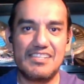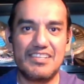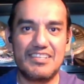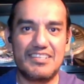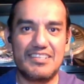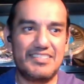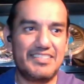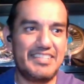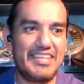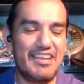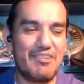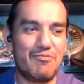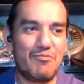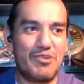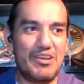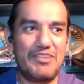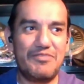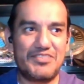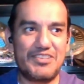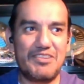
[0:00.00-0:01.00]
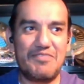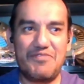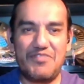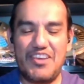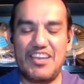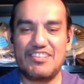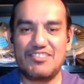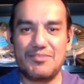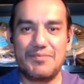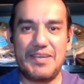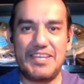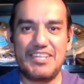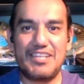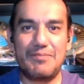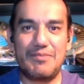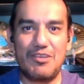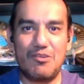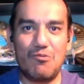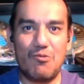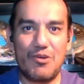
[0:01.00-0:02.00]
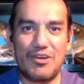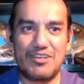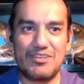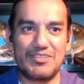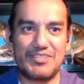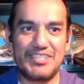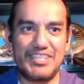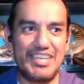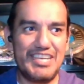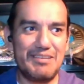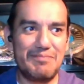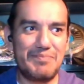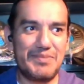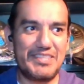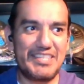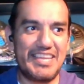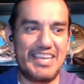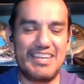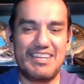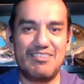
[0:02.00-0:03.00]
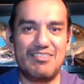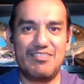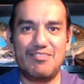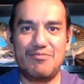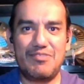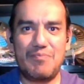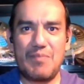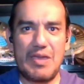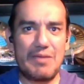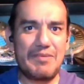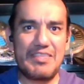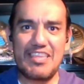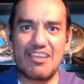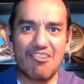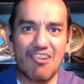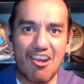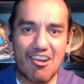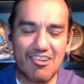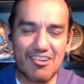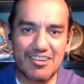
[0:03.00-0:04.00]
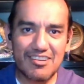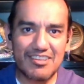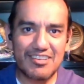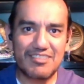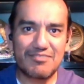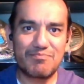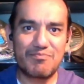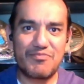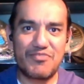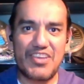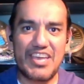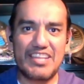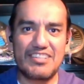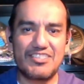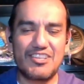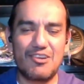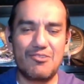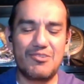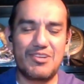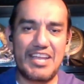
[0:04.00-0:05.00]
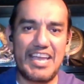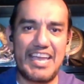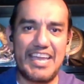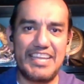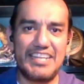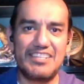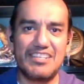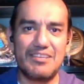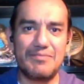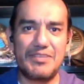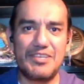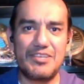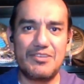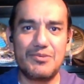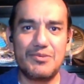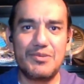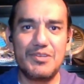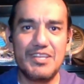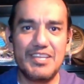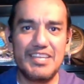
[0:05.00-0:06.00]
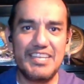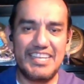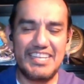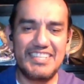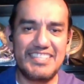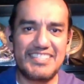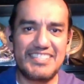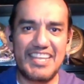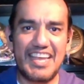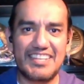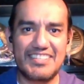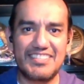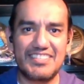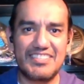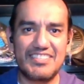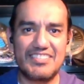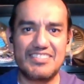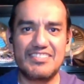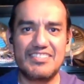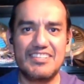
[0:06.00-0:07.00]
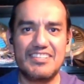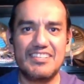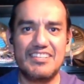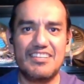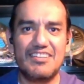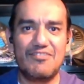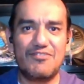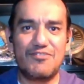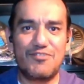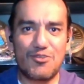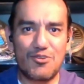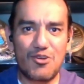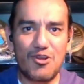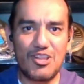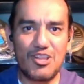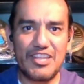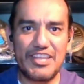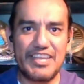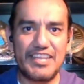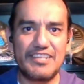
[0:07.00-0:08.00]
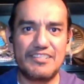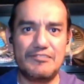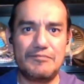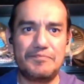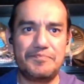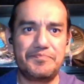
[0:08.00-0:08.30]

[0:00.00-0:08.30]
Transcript: Because again, what if some fans from AEW wanted to see it, but then maybe there are fans going to AEW in Texas for All In,